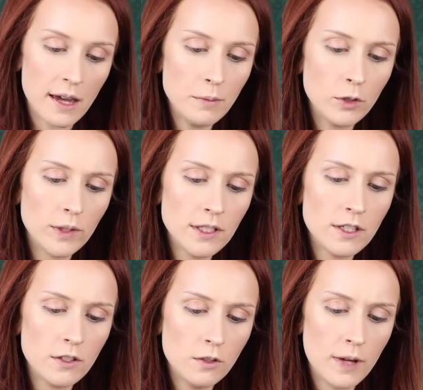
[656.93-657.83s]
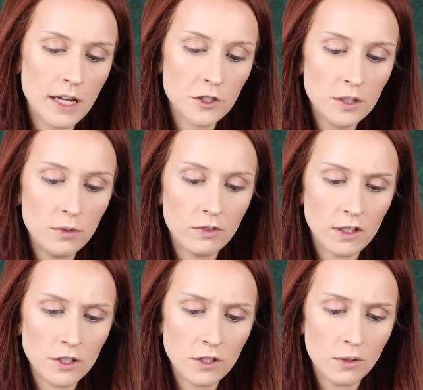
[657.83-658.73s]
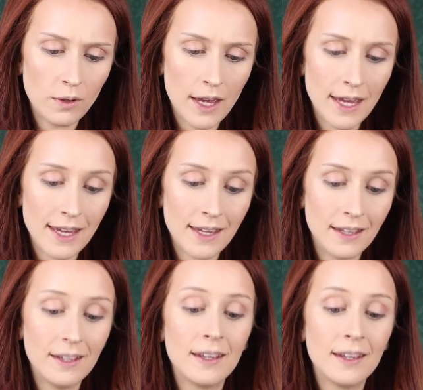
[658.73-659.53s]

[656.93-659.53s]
I'm going to actually move on to a